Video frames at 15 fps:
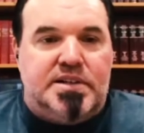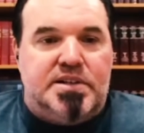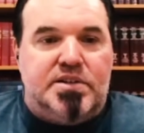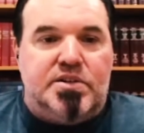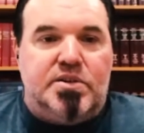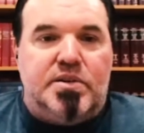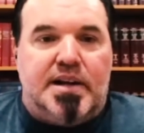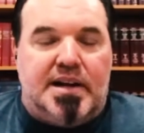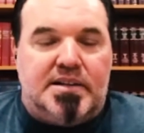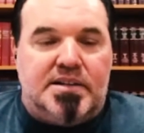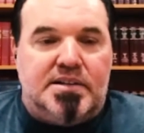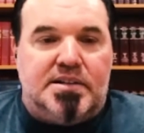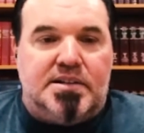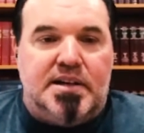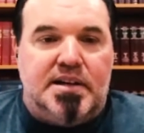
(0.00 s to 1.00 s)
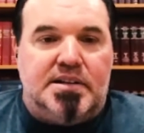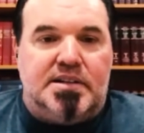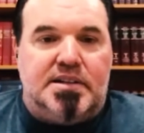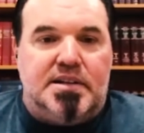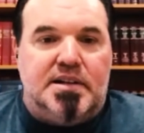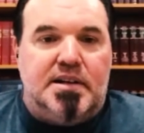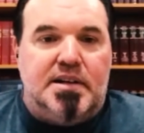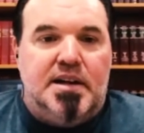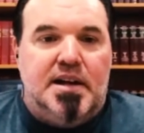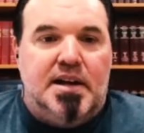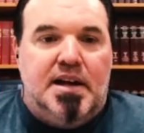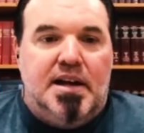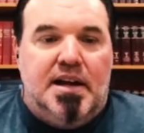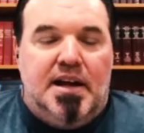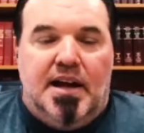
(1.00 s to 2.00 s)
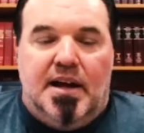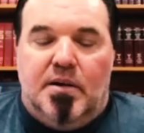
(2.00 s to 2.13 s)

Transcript: in 2006. And right.